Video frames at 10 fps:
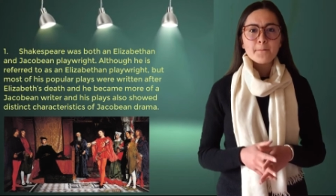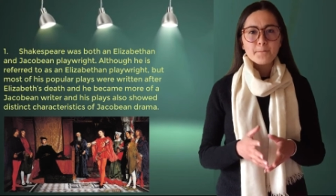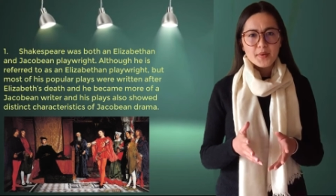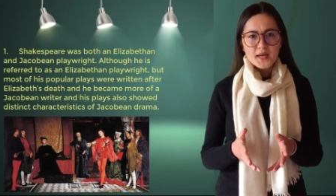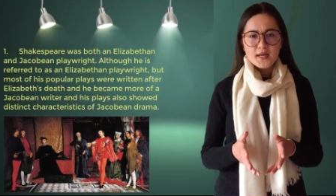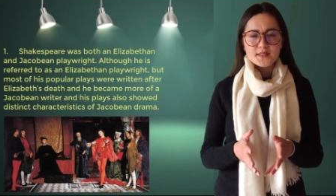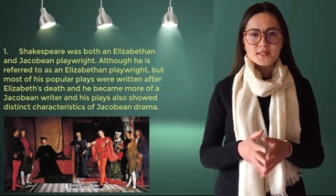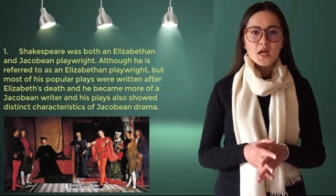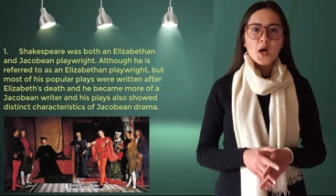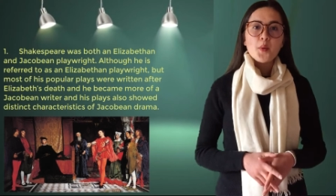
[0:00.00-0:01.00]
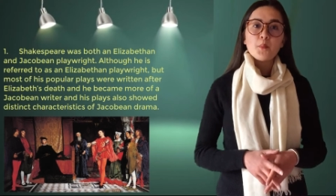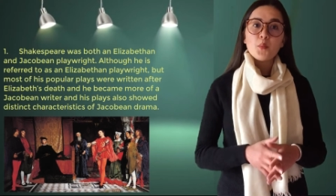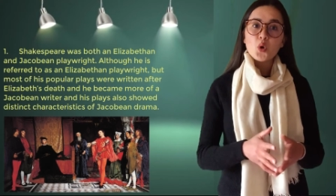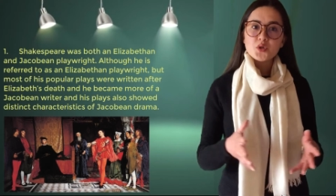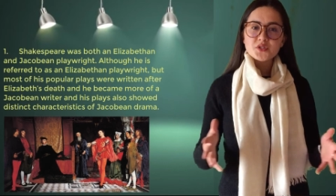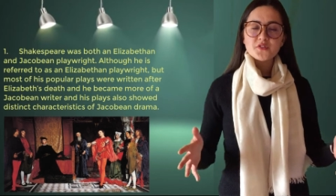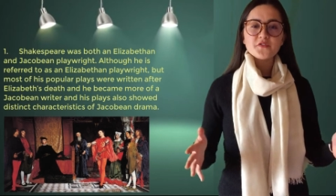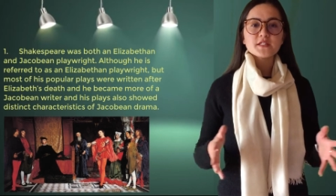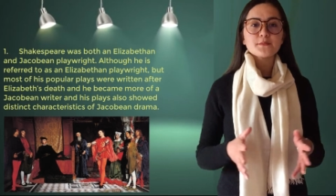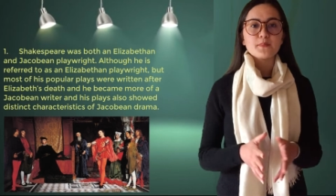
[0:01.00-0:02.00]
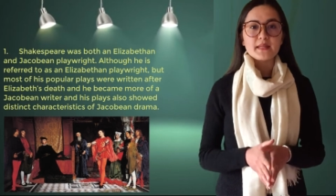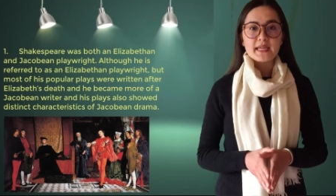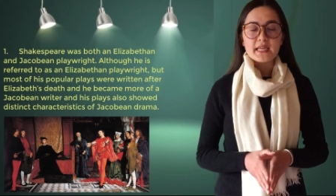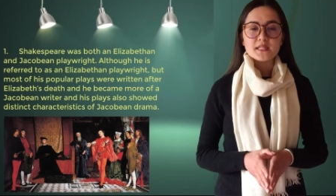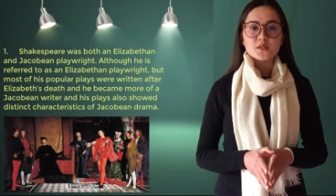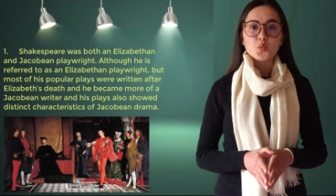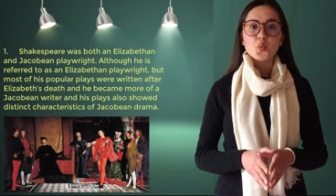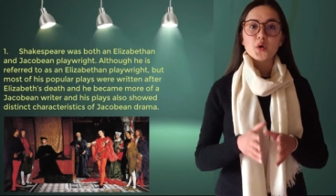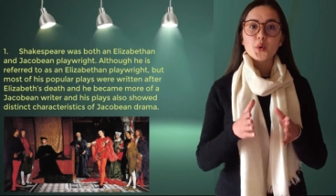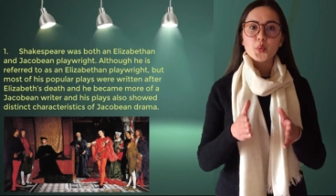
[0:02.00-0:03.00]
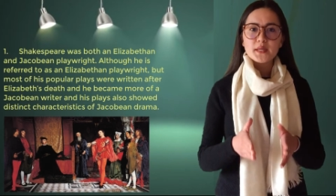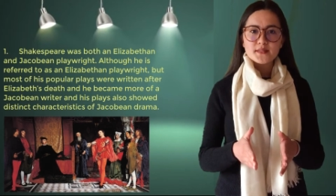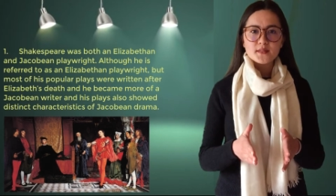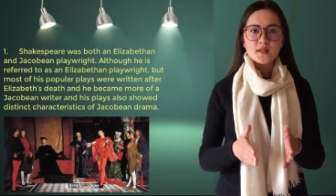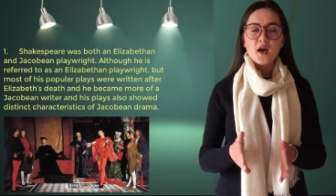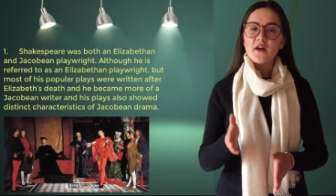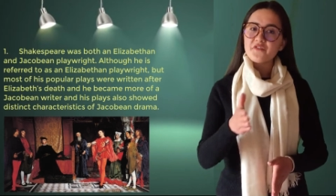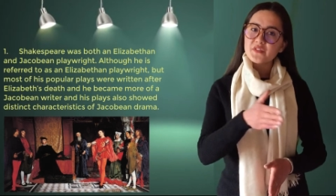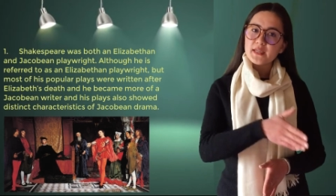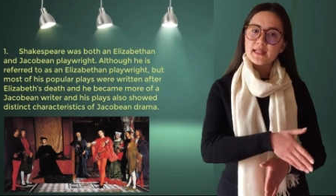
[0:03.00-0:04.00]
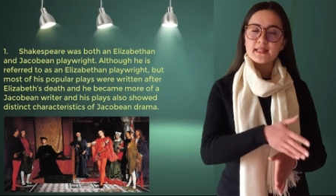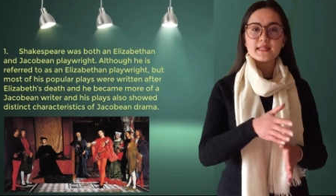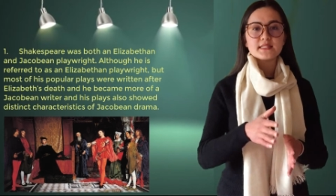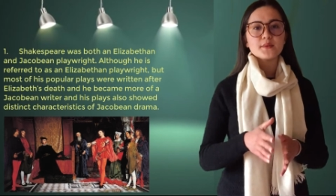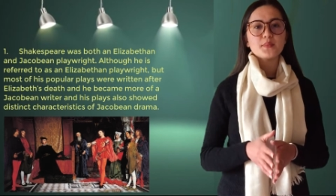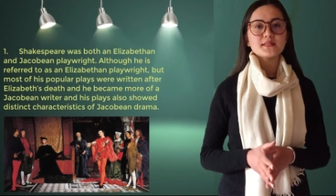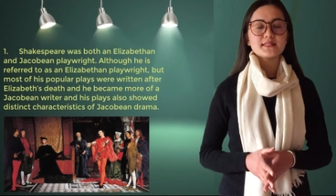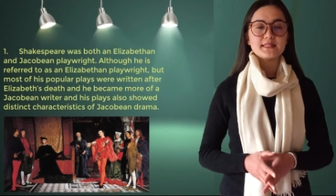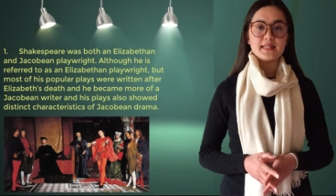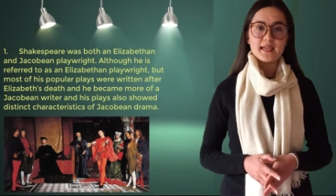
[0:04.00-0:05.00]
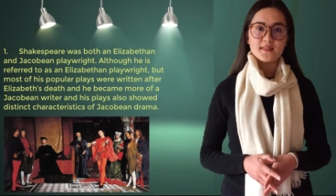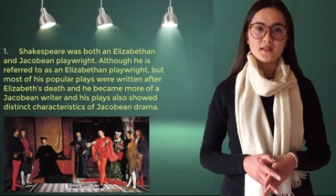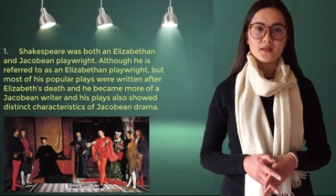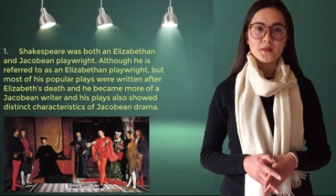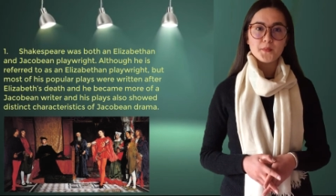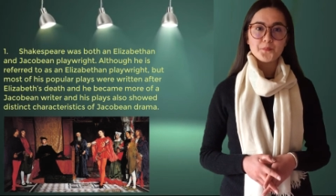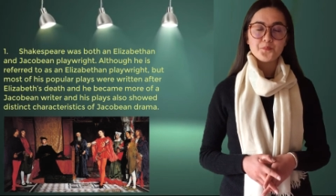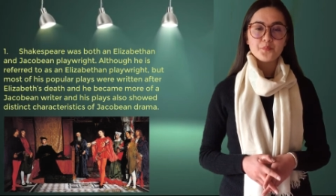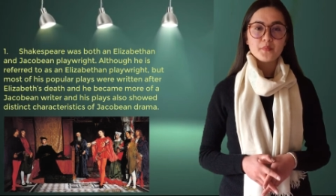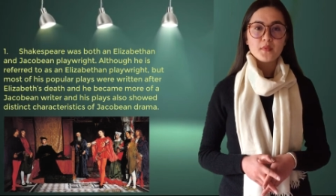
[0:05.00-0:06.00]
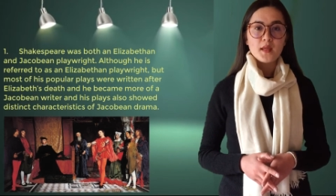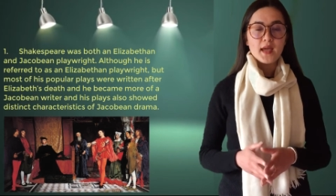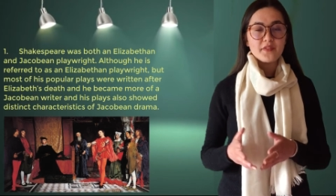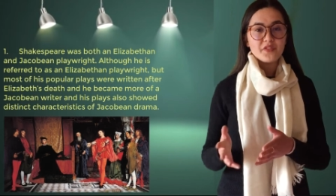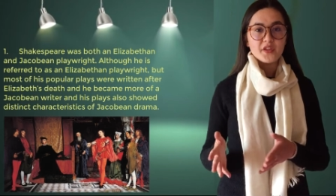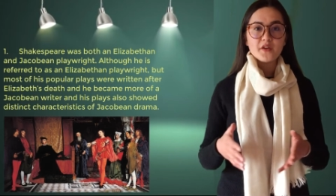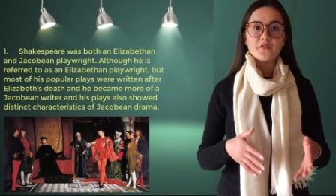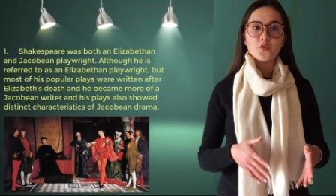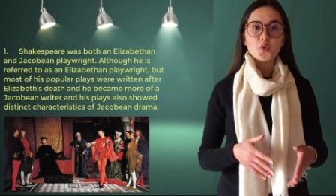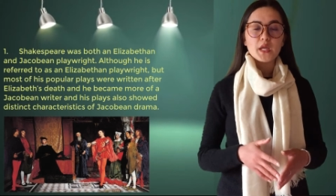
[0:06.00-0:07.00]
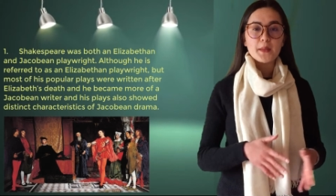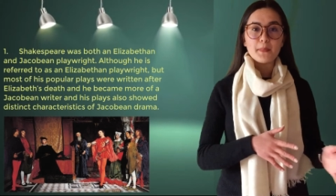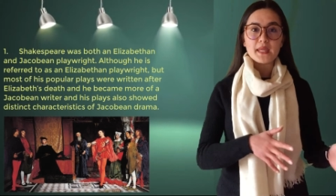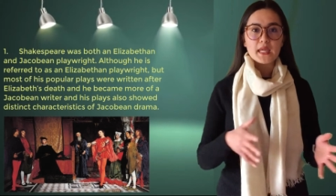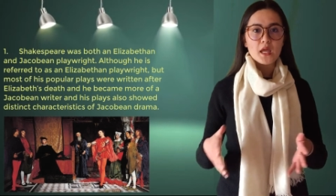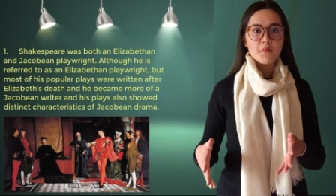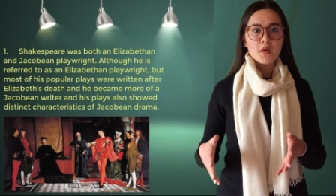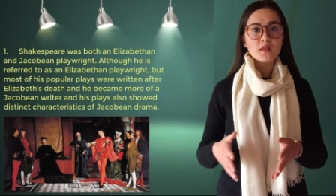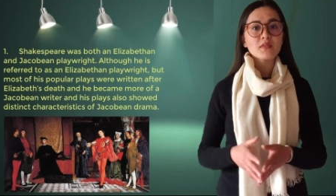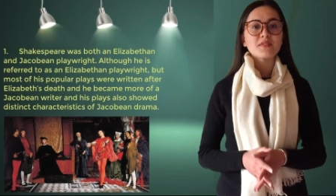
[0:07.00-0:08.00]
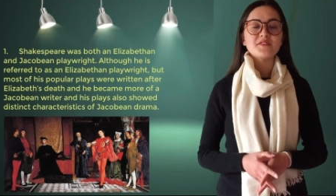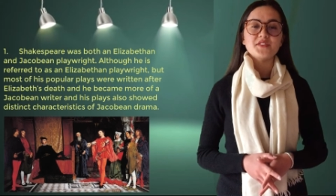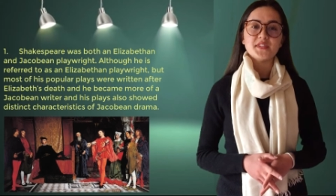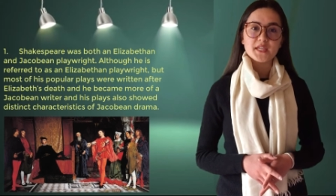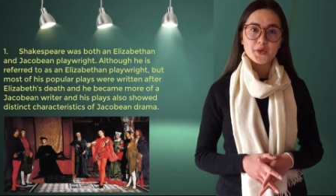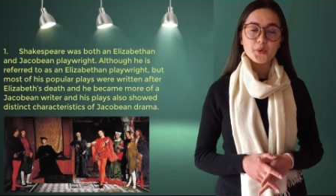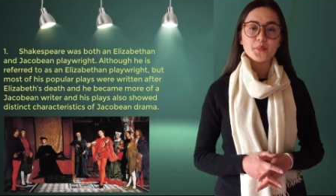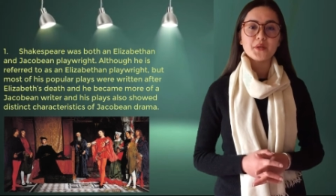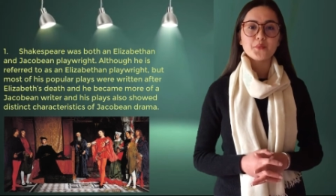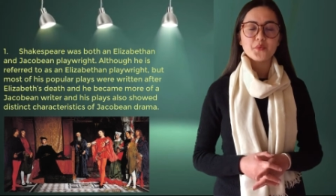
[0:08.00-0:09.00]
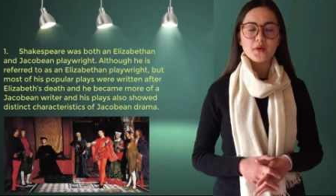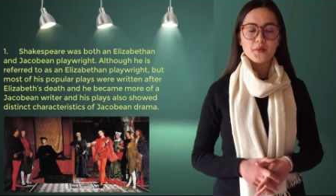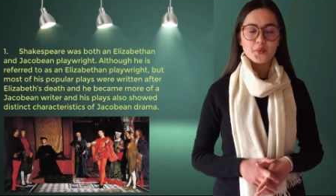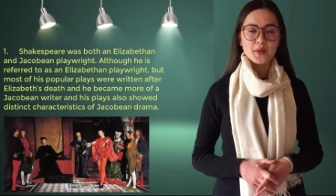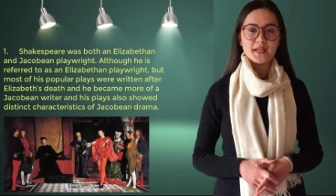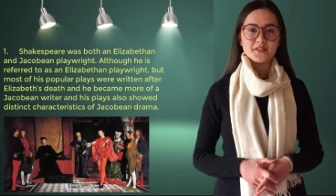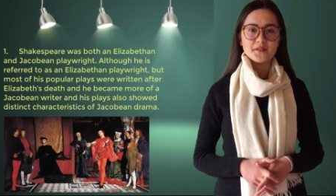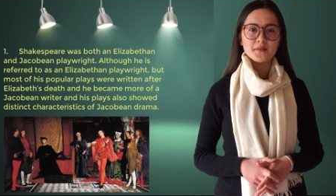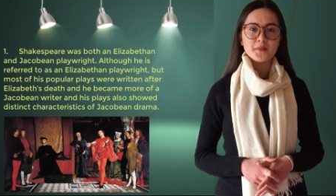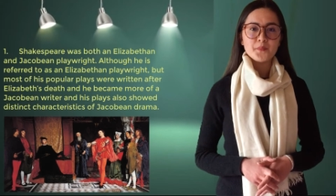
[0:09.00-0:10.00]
but most of his plays were written after Elizabeth's death, and therefore he became a Jacobean writer.